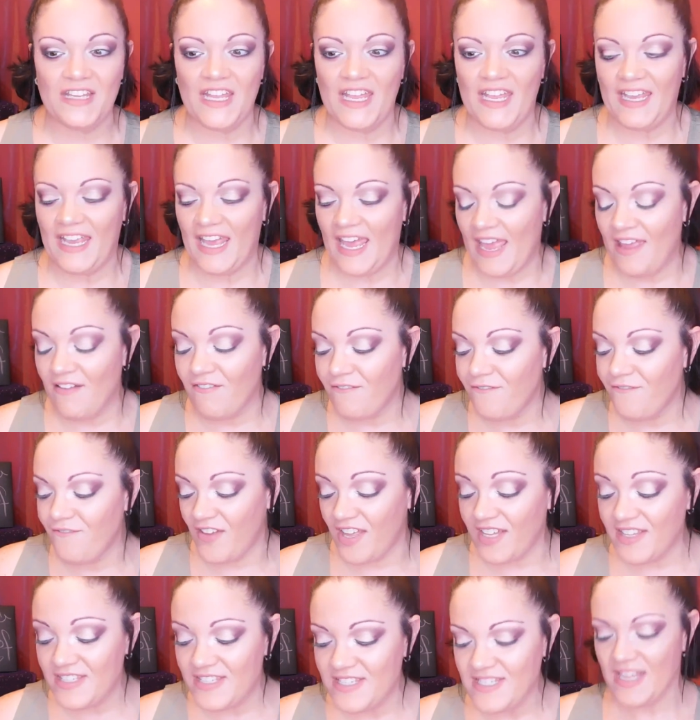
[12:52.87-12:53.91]
like it
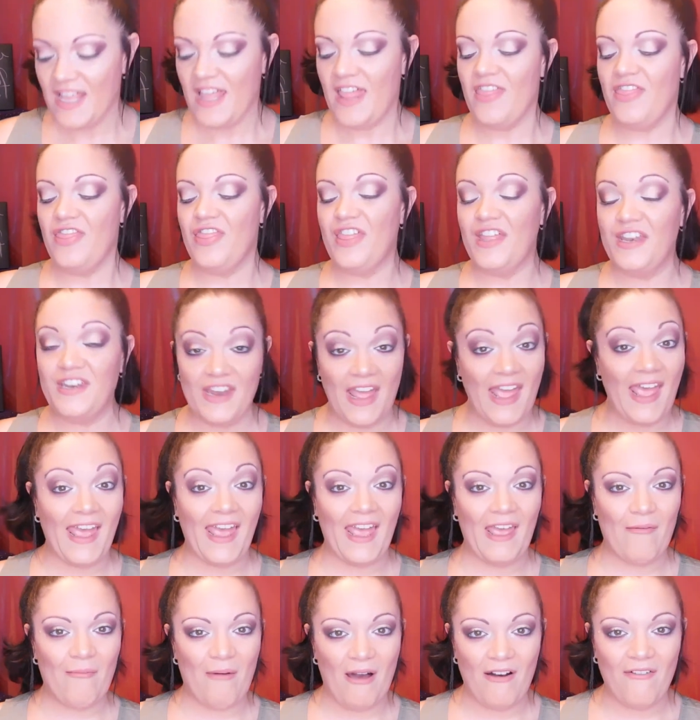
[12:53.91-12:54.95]
fits the
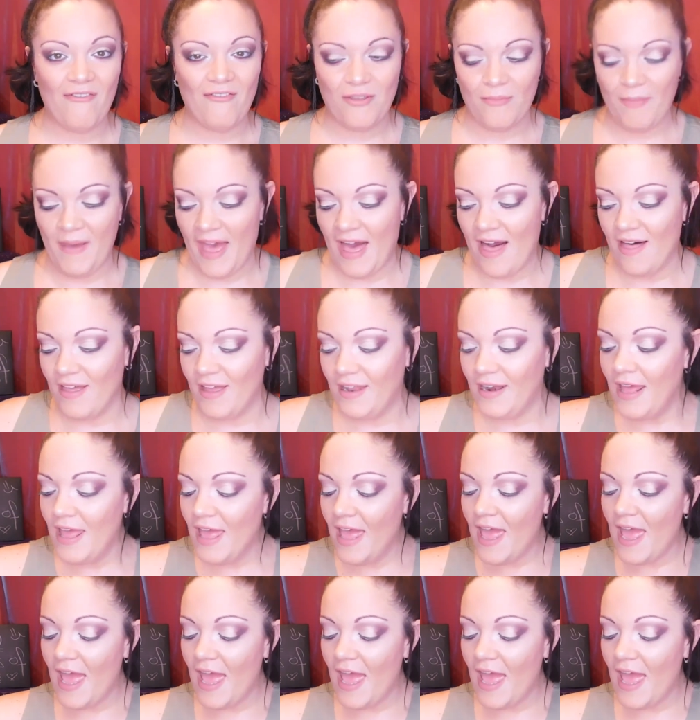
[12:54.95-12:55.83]
name of the palette.